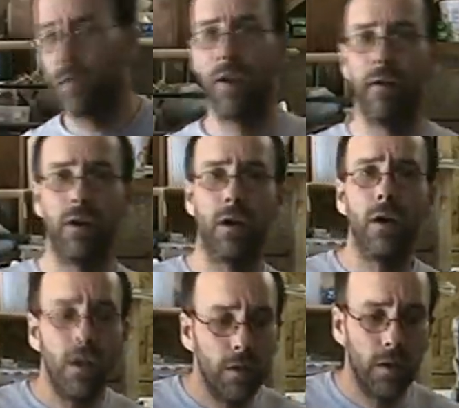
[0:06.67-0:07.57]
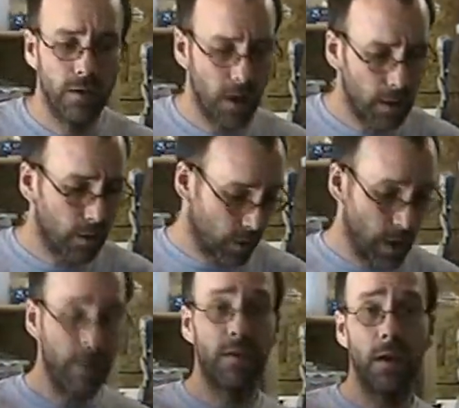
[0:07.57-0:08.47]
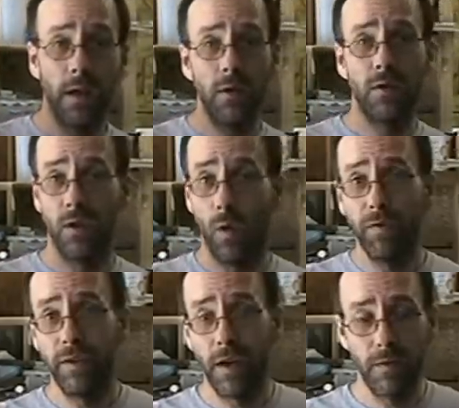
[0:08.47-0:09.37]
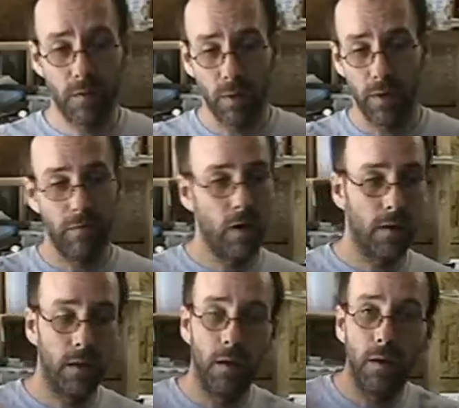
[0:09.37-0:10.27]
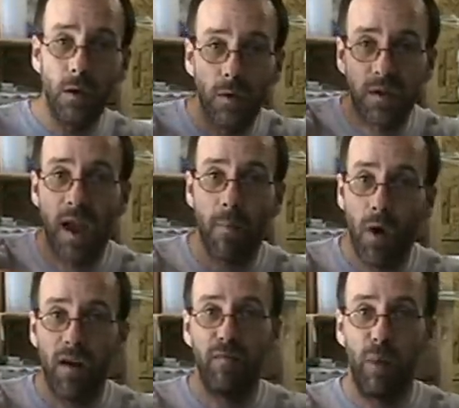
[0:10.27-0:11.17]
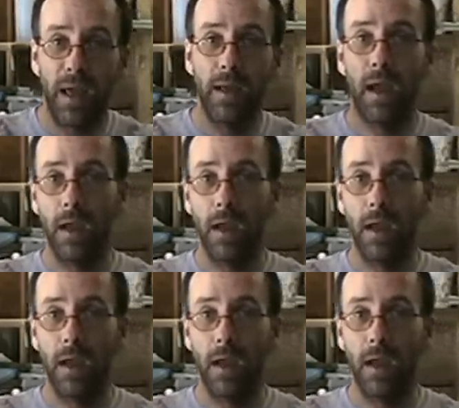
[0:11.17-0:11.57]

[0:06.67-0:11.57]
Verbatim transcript: I don't even have it here. The exact the knives that I use, the Olfa knives, where they've got the you know snap off blade.